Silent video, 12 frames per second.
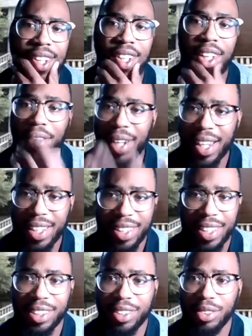donates
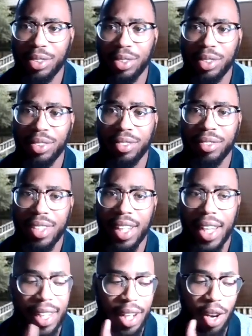to the school,
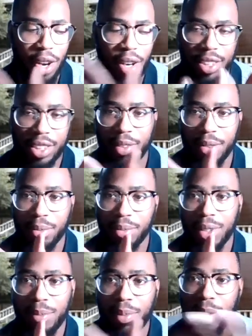and there are some
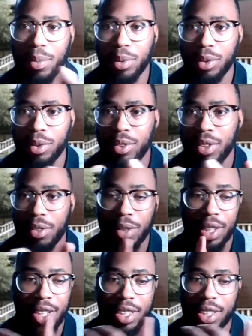people,
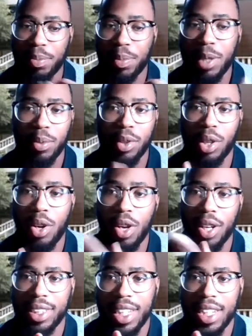whether it's people or
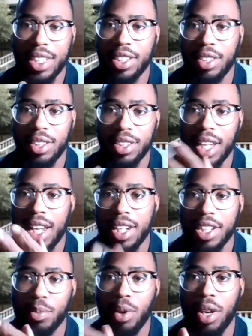organizations or
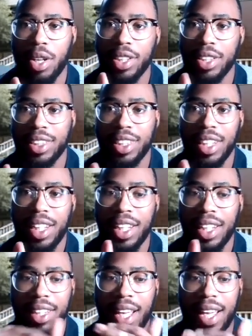scholarship partners
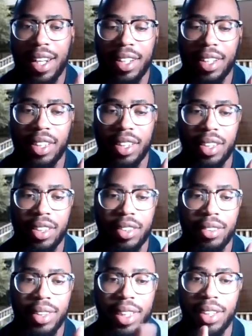that
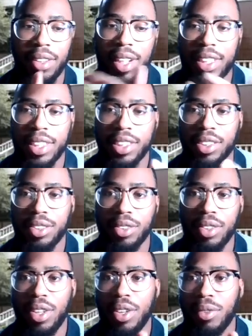donate to the
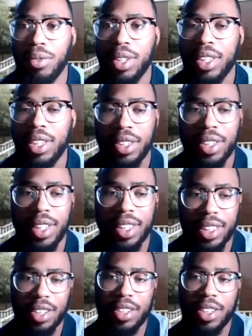school. What do you think
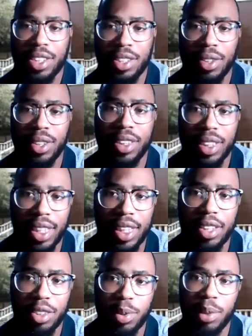Southern is doing to get
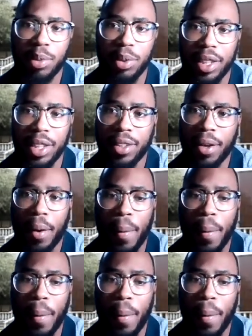those people here?